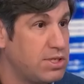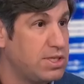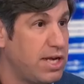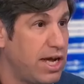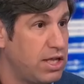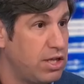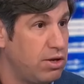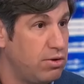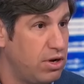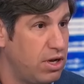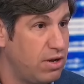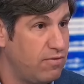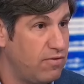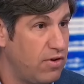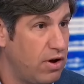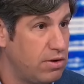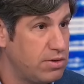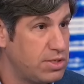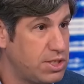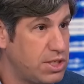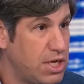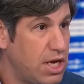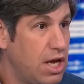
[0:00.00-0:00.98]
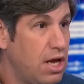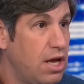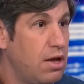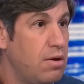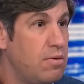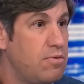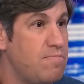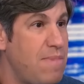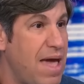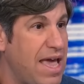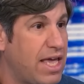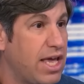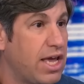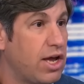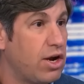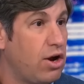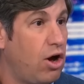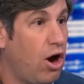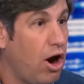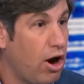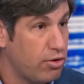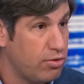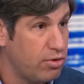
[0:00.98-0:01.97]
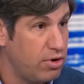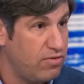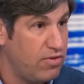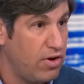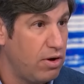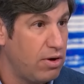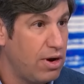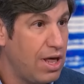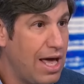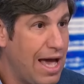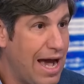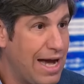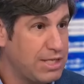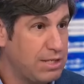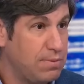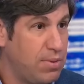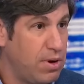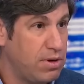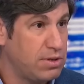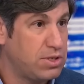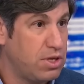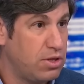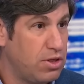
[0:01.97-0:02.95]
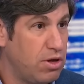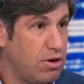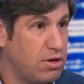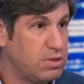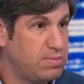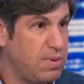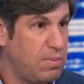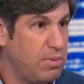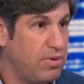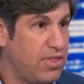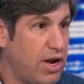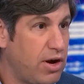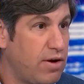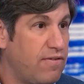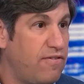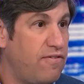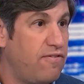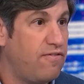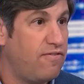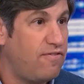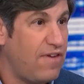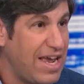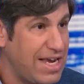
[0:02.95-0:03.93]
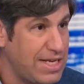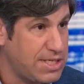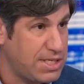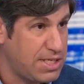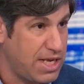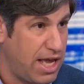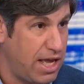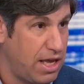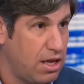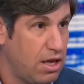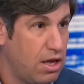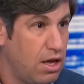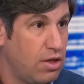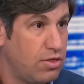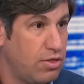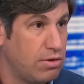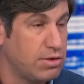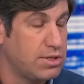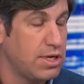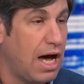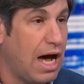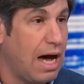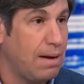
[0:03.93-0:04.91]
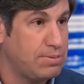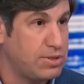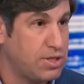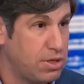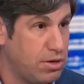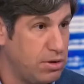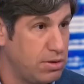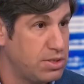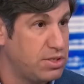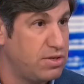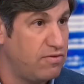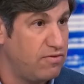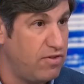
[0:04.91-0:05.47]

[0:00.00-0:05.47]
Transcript: diluting votes, making it harder to vote, as opposed to those people that are facing those obstacles to